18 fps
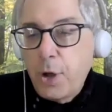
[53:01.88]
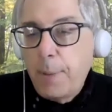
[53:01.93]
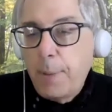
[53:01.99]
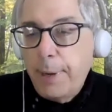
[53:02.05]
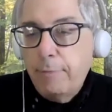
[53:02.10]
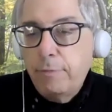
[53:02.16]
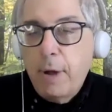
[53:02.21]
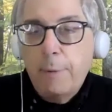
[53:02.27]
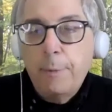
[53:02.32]
how
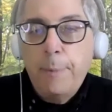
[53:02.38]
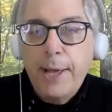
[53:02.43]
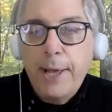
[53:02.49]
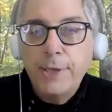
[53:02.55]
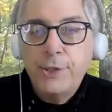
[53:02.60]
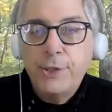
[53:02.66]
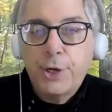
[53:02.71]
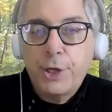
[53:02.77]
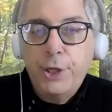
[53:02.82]
many rubber
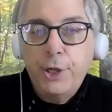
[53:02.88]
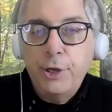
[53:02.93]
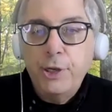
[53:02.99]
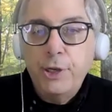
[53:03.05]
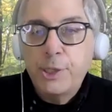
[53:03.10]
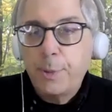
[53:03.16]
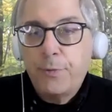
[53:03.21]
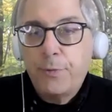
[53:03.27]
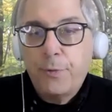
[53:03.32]
bands you could
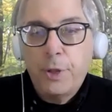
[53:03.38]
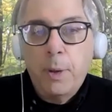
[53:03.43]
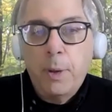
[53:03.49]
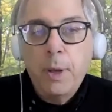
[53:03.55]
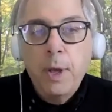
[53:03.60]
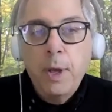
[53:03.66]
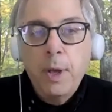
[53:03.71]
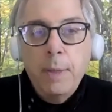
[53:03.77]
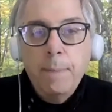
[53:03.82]
use before the
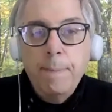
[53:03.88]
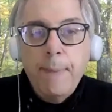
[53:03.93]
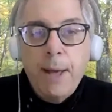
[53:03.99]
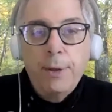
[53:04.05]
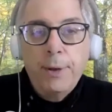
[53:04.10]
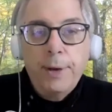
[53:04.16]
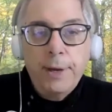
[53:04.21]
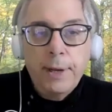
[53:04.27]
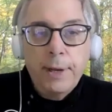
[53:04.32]

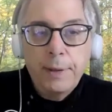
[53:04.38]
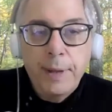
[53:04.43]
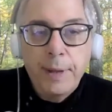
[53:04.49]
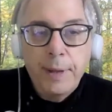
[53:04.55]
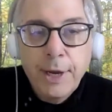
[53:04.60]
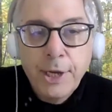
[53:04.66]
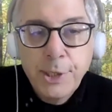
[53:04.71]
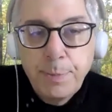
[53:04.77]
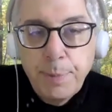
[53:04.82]
melon
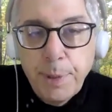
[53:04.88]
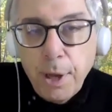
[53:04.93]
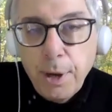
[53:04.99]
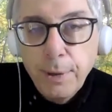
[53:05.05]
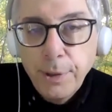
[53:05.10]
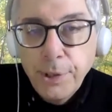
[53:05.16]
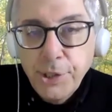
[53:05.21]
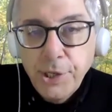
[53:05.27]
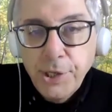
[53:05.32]

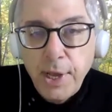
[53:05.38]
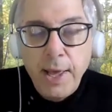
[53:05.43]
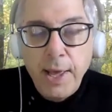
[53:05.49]
explodes.